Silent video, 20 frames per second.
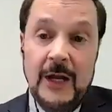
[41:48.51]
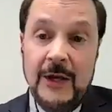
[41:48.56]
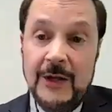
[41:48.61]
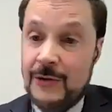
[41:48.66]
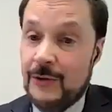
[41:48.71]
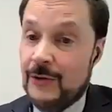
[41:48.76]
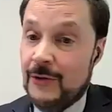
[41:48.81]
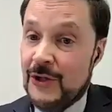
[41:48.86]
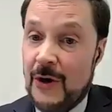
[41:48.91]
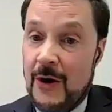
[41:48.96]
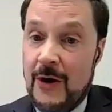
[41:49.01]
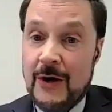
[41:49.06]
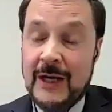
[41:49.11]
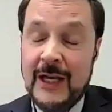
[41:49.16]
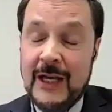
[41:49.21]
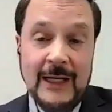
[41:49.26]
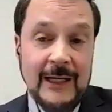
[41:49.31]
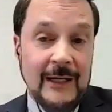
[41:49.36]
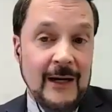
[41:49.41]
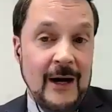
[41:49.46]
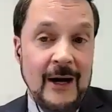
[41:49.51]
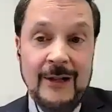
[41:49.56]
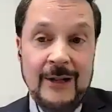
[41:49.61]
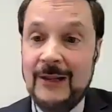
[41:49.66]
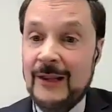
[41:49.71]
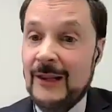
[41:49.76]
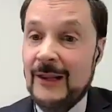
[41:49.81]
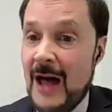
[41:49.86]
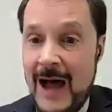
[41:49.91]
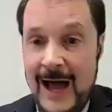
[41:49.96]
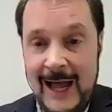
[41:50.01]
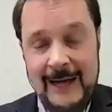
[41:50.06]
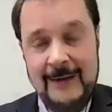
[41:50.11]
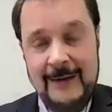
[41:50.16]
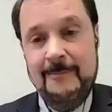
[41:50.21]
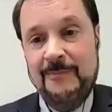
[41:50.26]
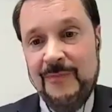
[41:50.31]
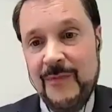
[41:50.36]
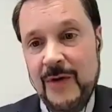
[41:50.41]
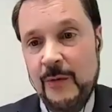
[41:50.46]
you're talking a lot
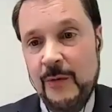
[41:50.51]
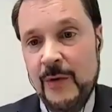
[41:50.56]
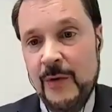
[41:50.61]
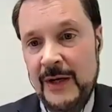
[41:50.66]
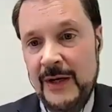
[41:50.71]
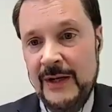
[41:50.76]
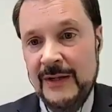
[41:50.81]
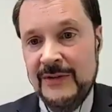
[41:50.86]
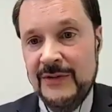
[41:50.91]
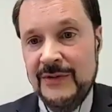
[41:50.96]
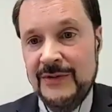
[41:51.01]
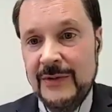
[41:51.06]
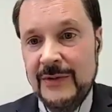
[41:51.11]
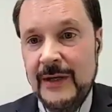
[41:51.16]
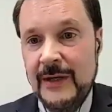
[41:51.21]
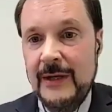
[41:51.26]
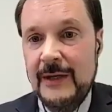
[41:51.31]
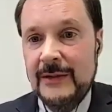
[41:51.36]
with